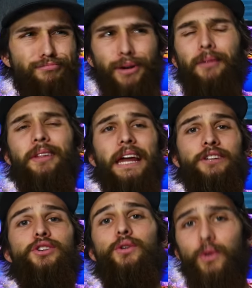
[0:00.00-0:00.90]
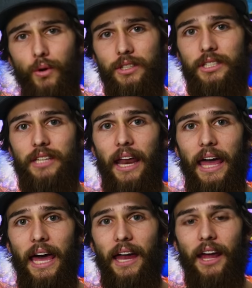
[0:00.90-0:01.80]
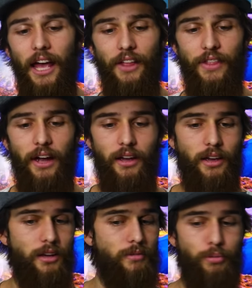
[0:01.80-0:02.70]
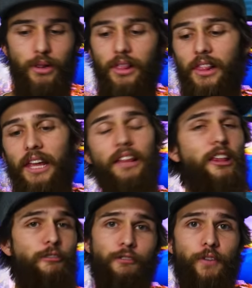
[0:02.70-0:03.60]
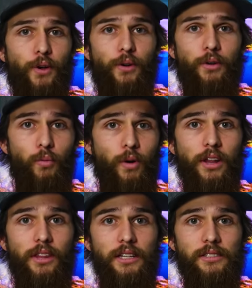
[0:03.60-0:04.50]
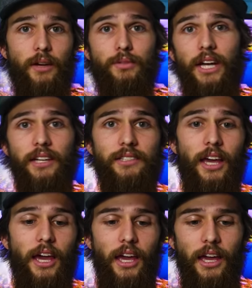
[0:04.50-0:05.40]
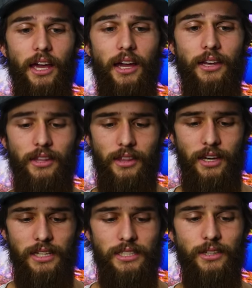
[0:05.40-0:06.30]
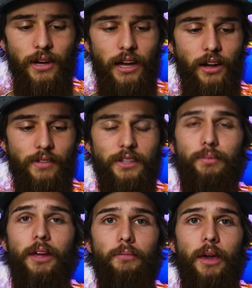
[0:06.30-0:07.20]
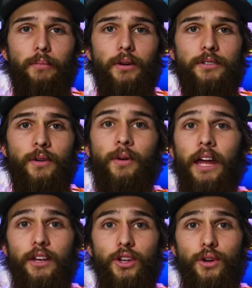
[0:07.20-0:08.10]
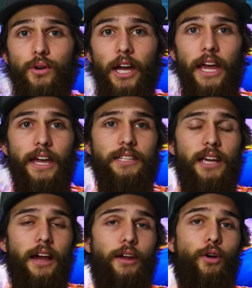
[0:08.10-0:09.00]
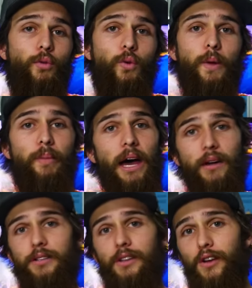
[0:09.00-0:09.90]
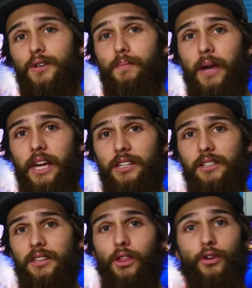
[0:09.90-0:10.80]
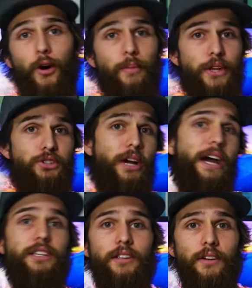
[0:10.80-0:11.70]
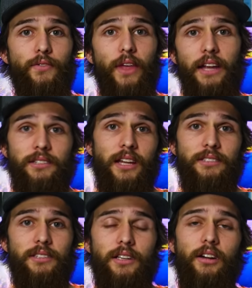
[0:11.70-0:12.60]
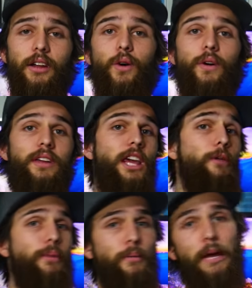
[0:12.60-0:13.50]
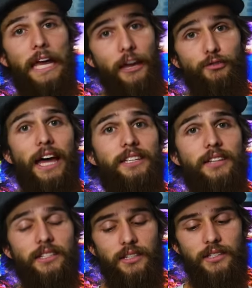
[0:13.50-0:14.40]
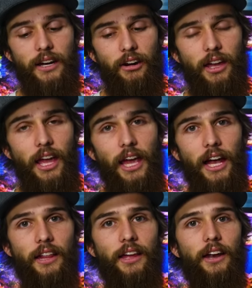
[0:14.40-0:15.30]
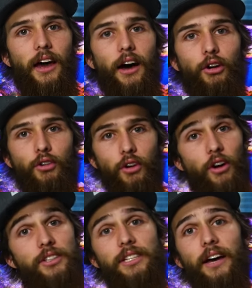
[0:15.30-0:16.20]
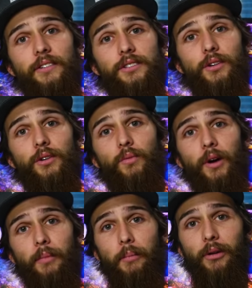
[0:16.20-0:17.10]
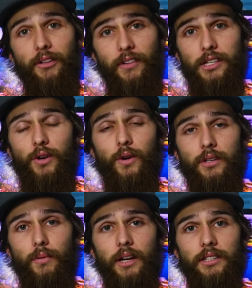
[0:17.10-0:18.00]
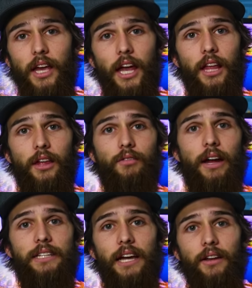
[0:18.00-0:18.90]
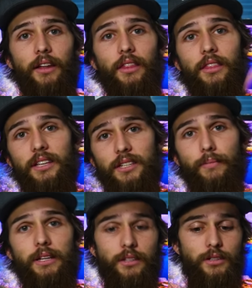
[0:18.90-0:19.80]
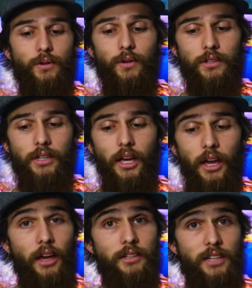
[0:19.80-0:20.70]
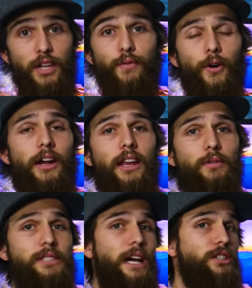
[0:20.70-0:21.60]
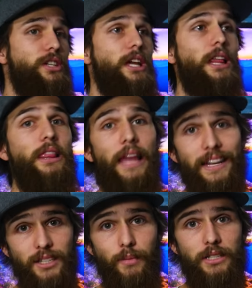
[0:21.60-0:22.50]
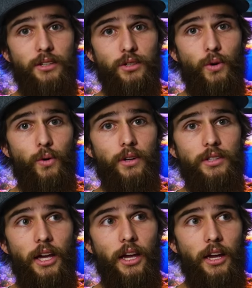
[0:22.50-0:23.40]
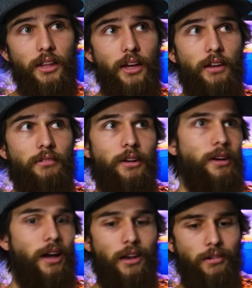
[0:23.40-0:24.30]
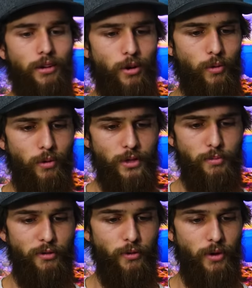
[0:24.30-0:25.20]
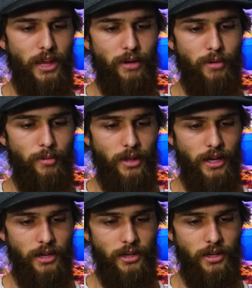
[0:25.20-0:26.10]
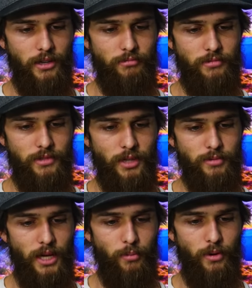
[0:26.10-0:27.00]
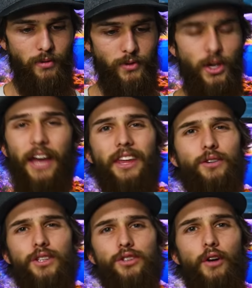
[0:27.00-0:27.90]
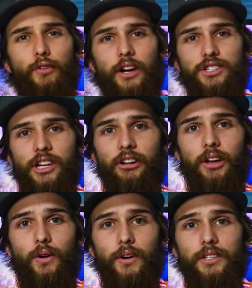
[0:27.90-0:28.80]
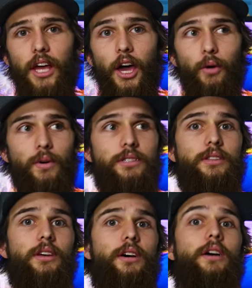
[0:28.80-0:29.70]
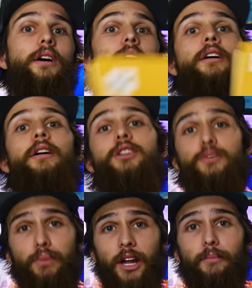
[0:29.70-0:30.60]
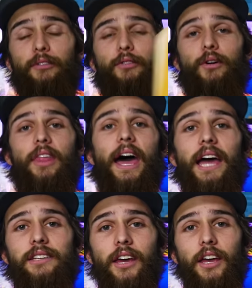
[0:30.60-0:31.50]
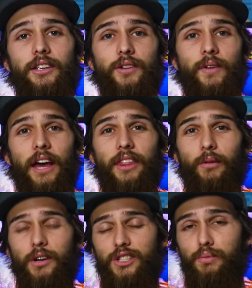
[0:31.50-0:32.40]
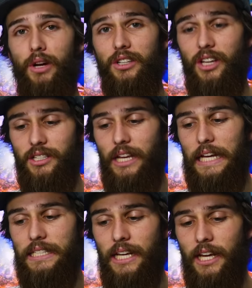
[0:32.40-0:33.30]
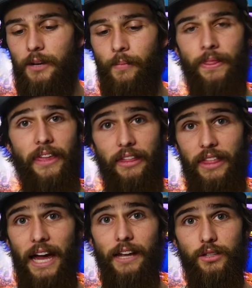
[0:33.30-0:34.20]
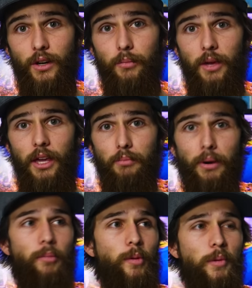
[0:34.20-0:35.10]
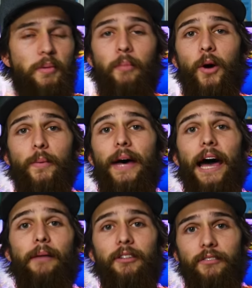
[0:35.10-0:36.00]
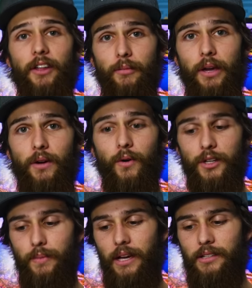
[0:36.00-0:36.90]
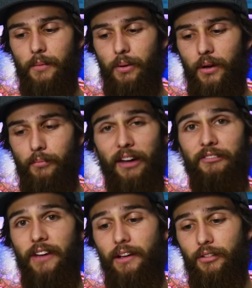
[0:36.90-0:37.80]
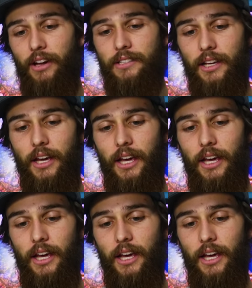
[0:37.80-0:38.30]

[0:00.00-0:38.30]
probably like two courses that I had that completely filled one of these subjects. And then I still had all this blank paper. So what I do is I rip out those pages, throw them in the trash if that's necessary, or keep them if that's necessary. And then I'll cross out what my previous course was and then write down this semester's course. CS480 was actually last semester's course and then I don't know what was before that. Maybe like uh, some type of. So I think it was a software engineering course. Was the spring before that. So now that we're in spring 2018, that is going to be probably my mobile app development course because I put my favorite